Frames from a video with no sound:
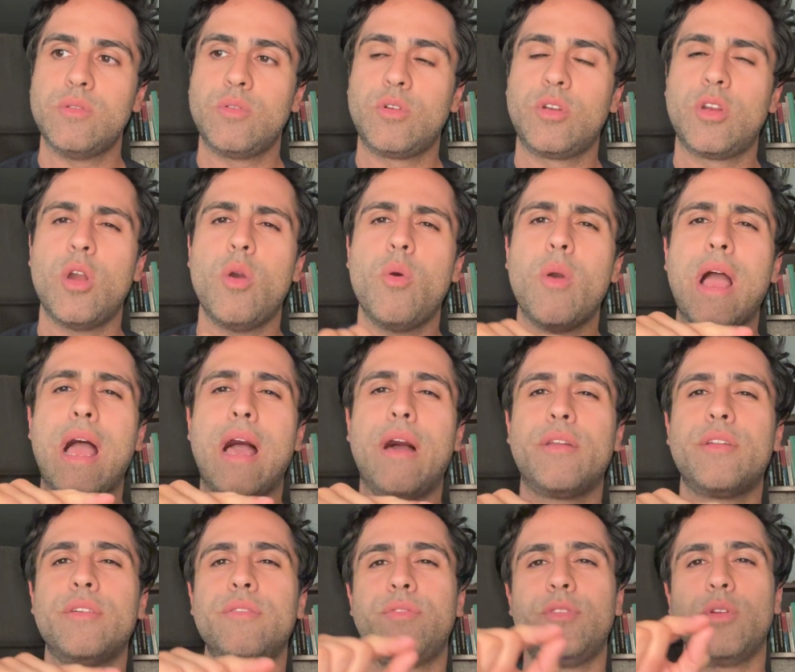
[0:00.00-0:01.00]
go
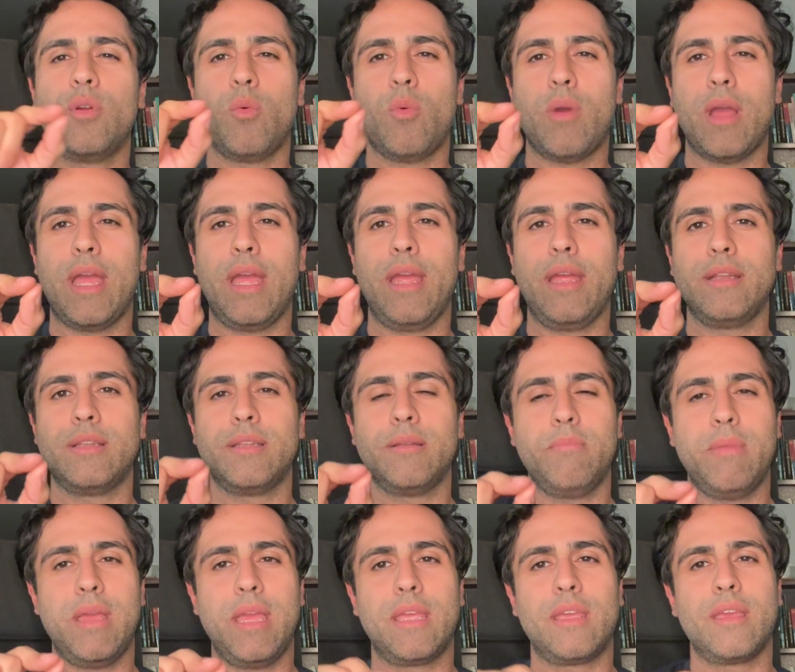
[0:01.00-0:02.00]
out of your way to
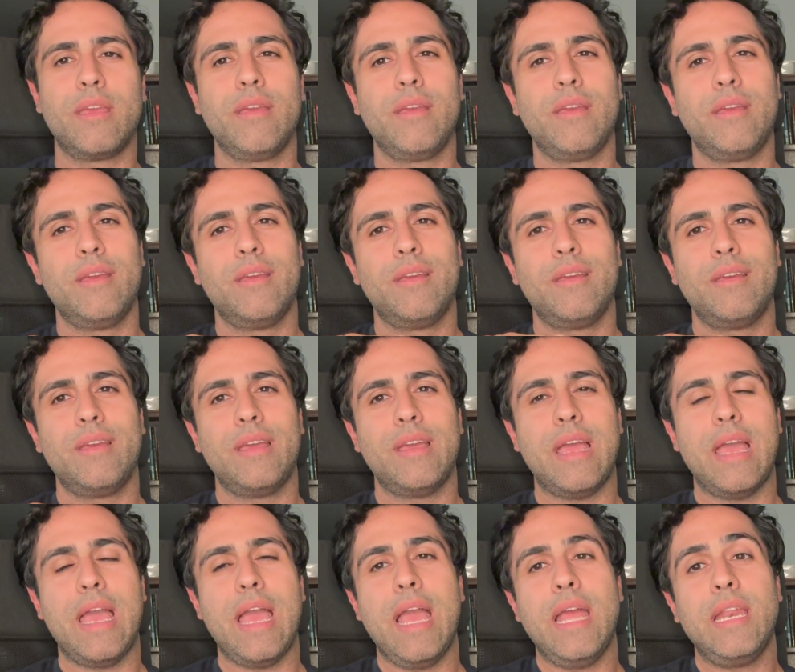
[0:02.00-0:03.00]
make
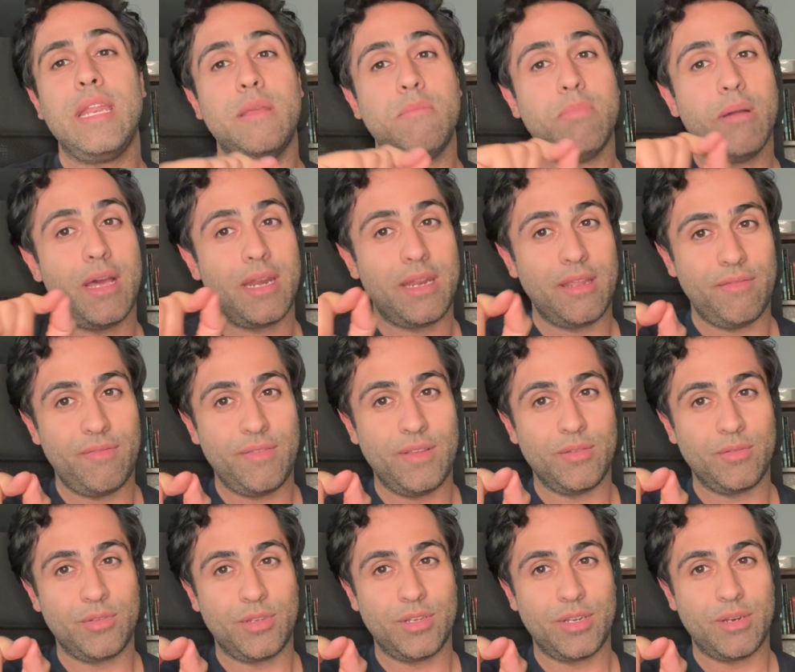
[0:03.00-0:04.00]
anybody
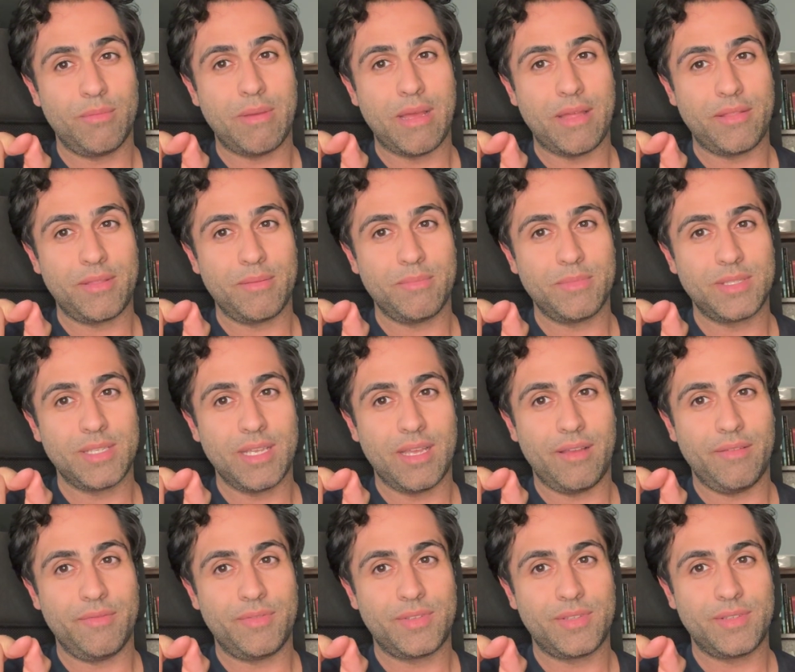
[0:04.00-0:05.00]
feel good about
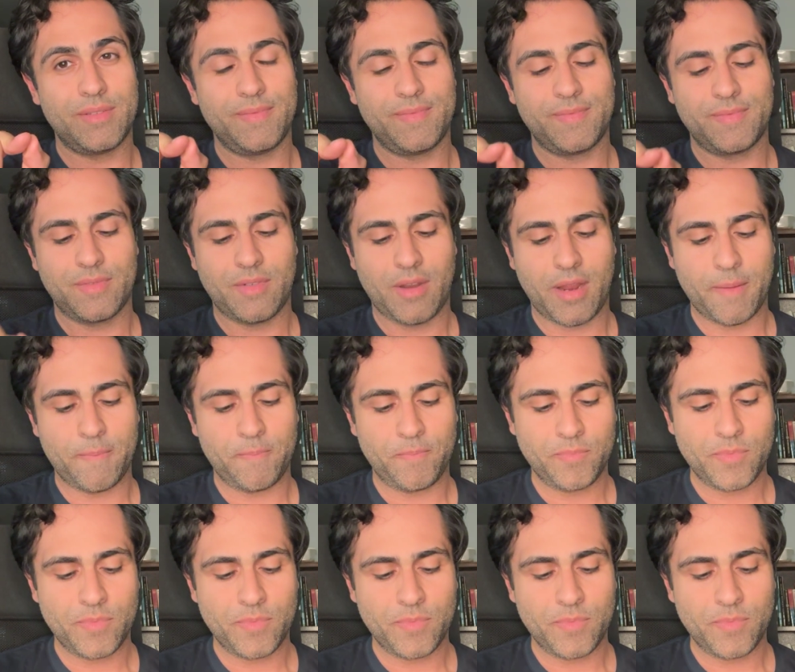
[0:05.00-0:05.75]
themselves, right?